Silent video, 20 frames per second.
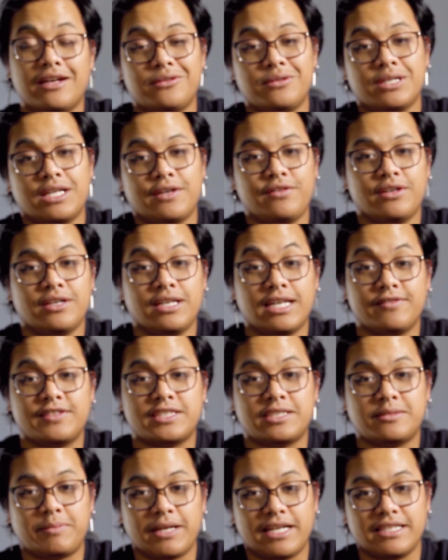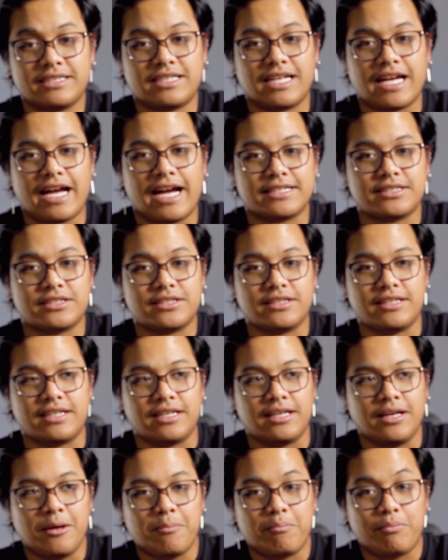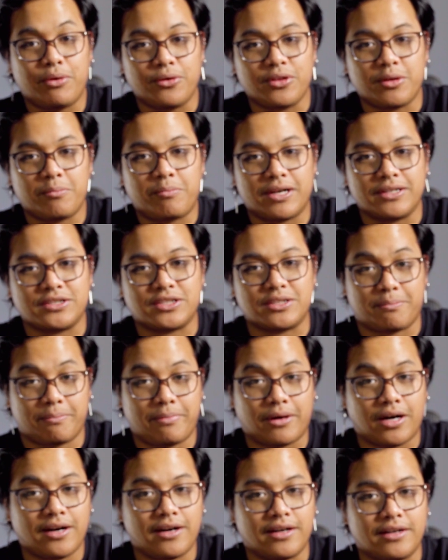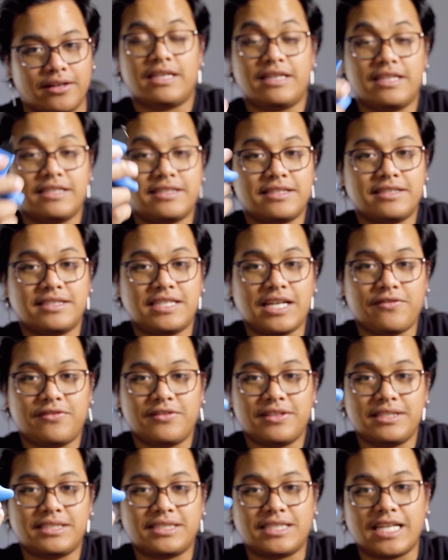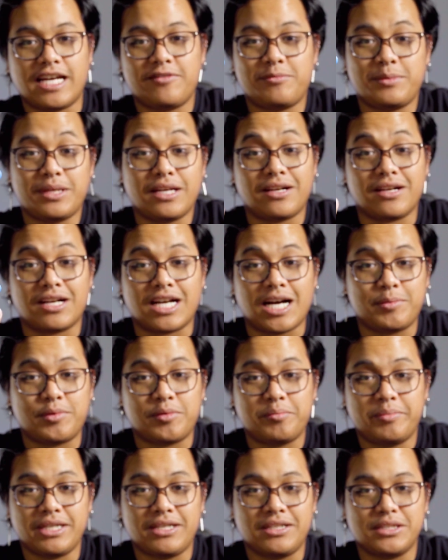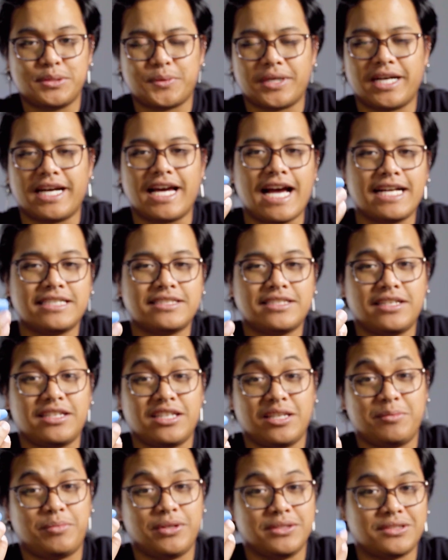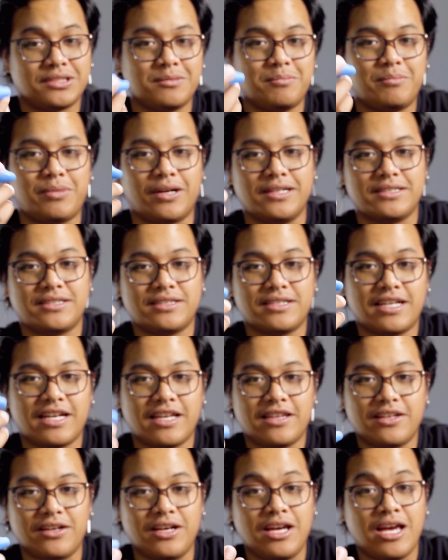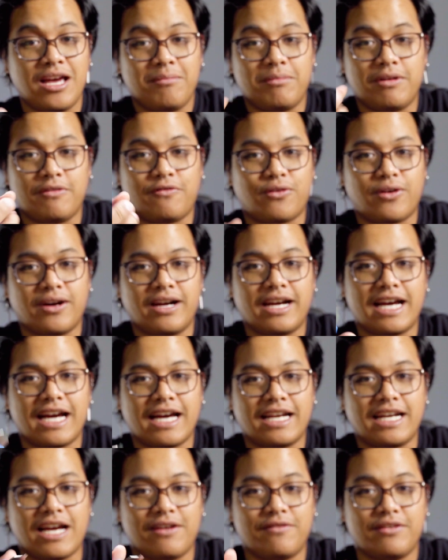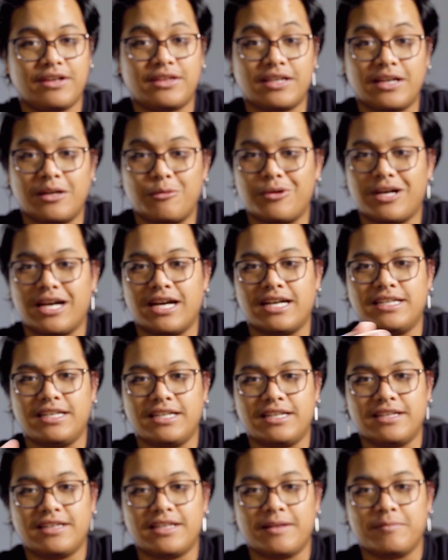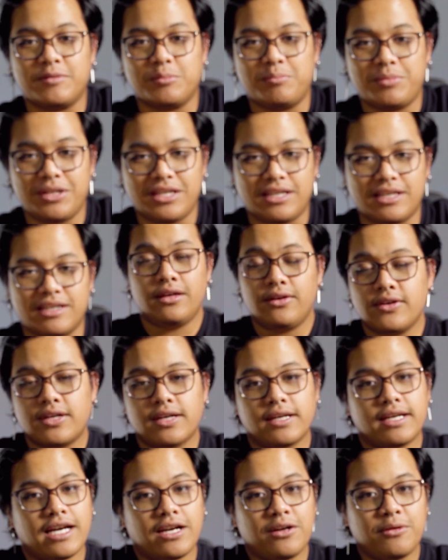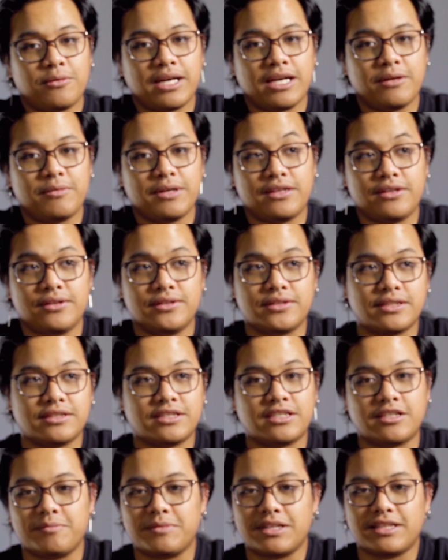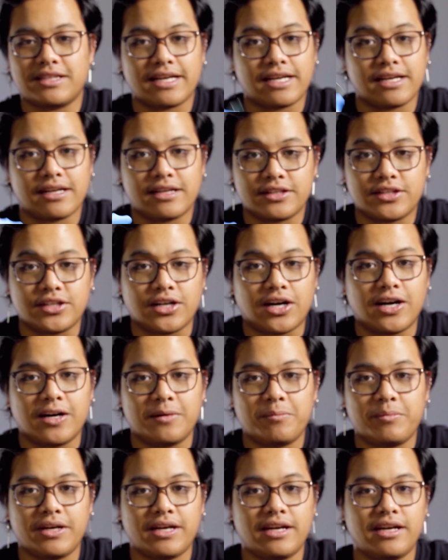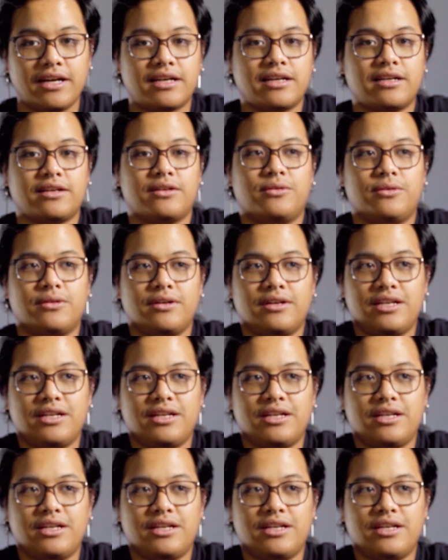it'll give you enough space to actually pull the parts apart. And this has definitely saved me on a couple builds where I accidentally put some parts together before I had everything where I needed them to be. You could get away with using something like a guitar pick or